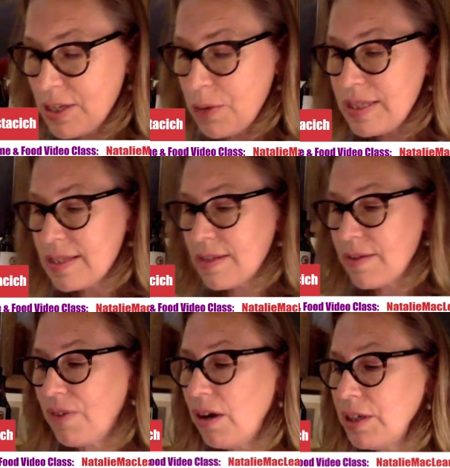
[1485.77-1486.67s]
So
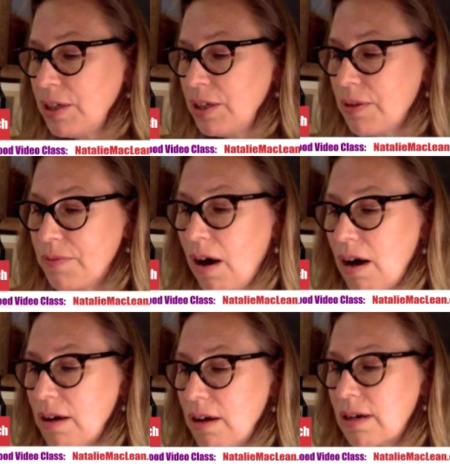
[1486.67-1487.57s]
it's volume.
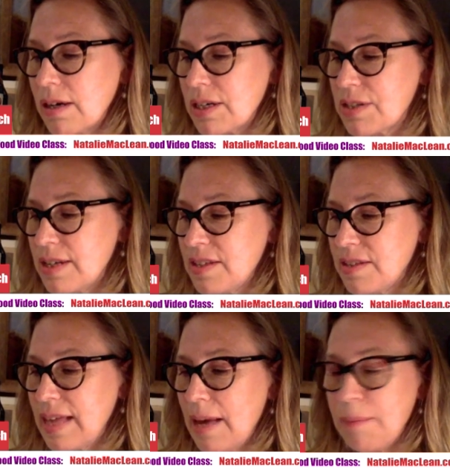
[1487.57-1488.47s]
Hong Kong
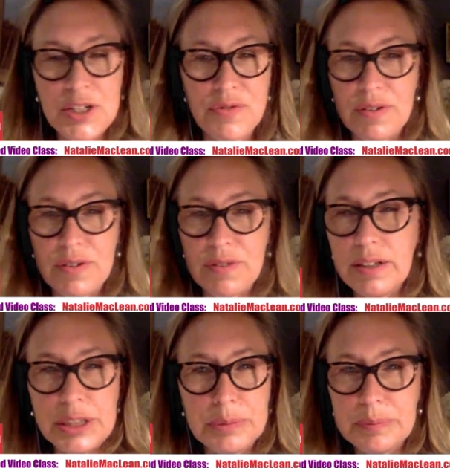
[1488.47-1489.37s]
isn't that much for
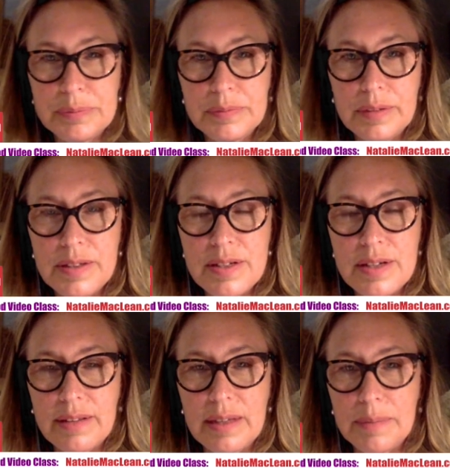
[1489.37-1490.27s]
volume. It's
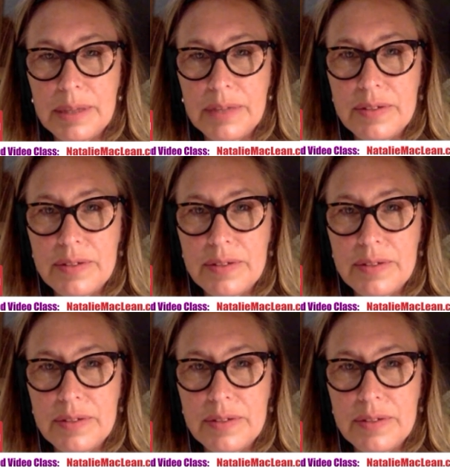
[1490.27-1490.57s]
not that big.